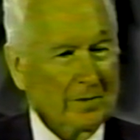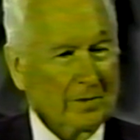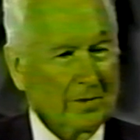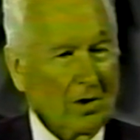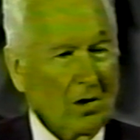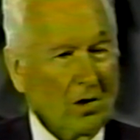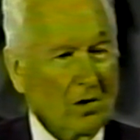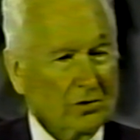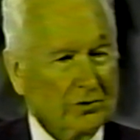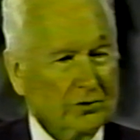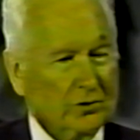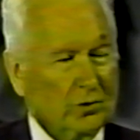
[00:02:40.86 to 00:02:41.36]

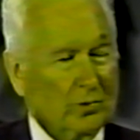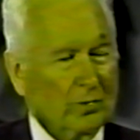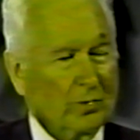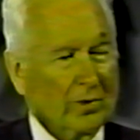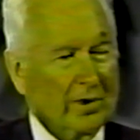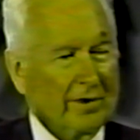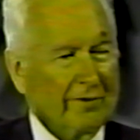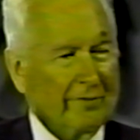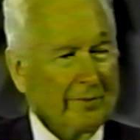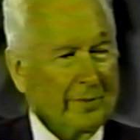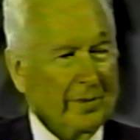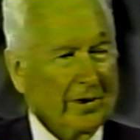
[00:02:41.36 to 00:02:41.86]
all too
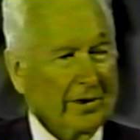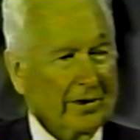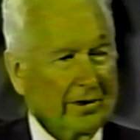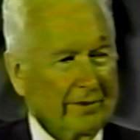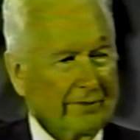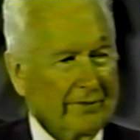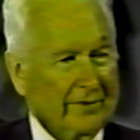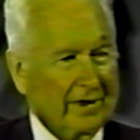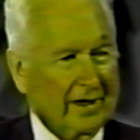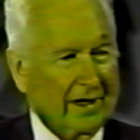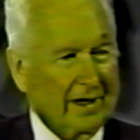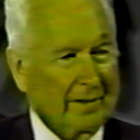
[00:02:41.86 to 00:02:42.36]
brief period of
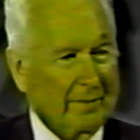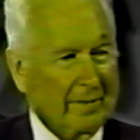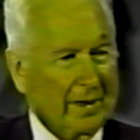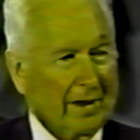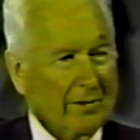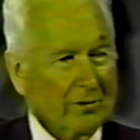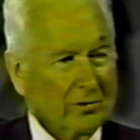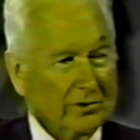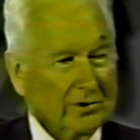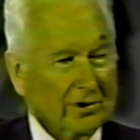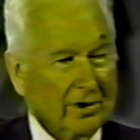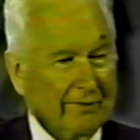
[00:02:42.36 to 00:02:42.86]
time, I
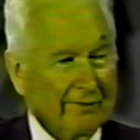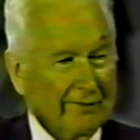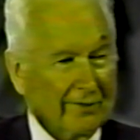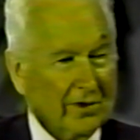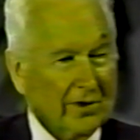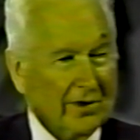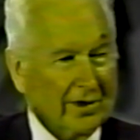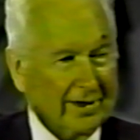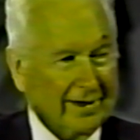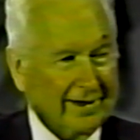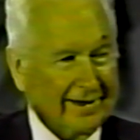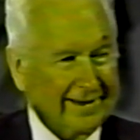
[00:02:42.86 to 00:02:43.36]
was
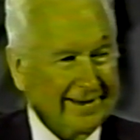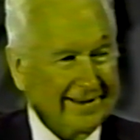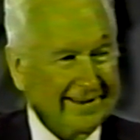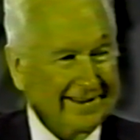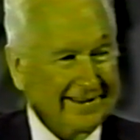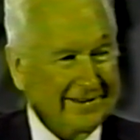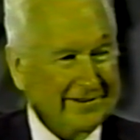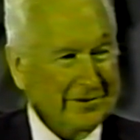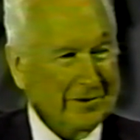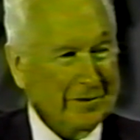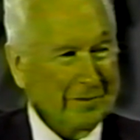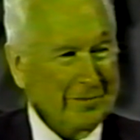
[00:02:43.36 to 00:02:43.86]
converted
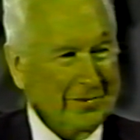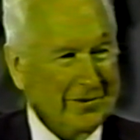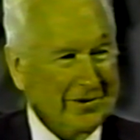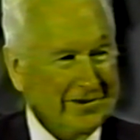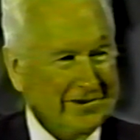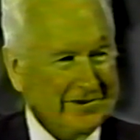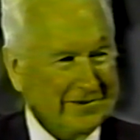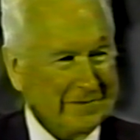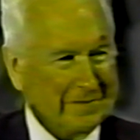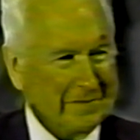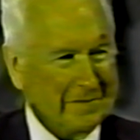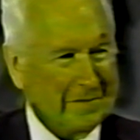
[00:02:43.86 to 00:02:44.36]
to
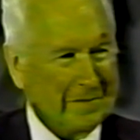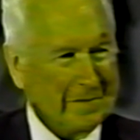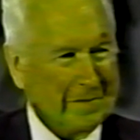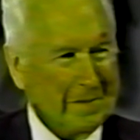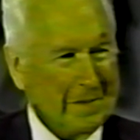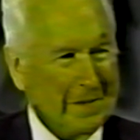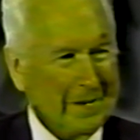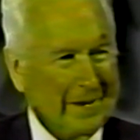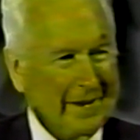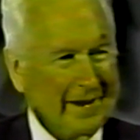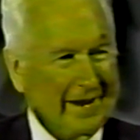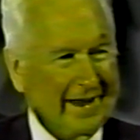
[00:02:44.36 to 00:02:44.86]
Buddhism
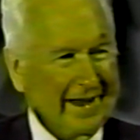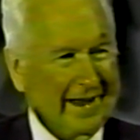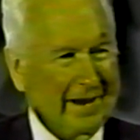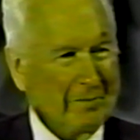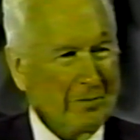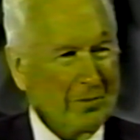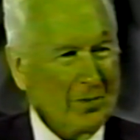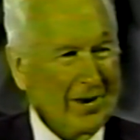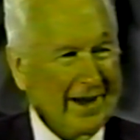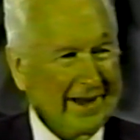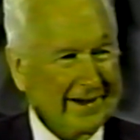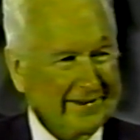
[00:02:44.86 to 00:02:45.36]
and
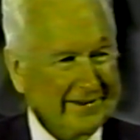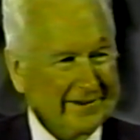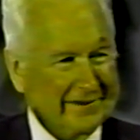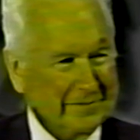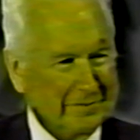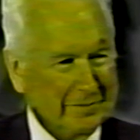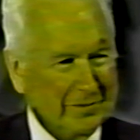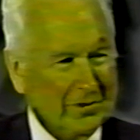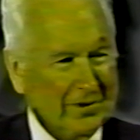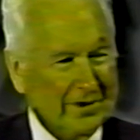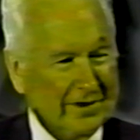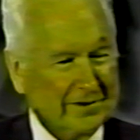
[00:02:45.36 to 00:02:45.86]
practiced
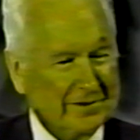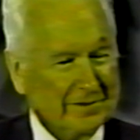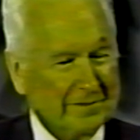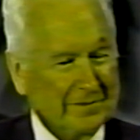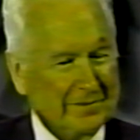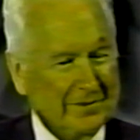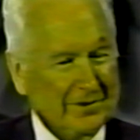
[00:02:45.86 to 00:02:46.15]
Buddhism.